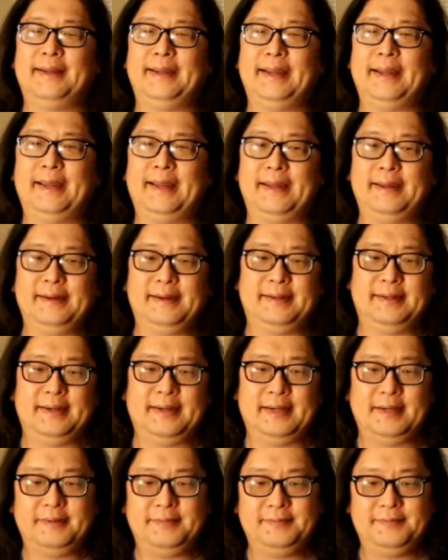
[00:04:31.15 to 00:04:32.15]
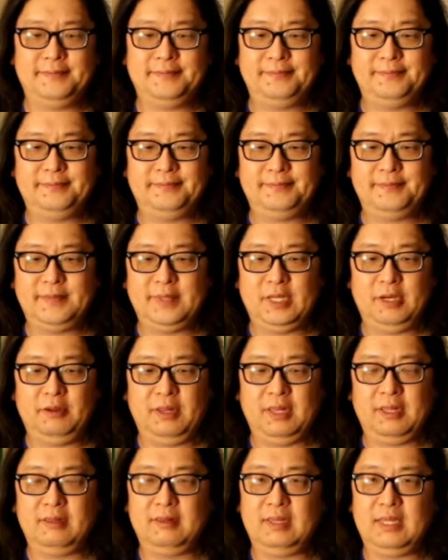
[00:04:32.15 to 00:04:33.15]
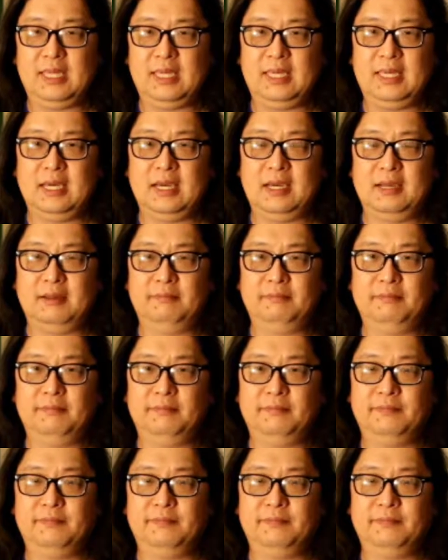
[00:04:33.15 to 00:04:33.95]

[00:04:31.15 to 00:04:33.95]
and you know, the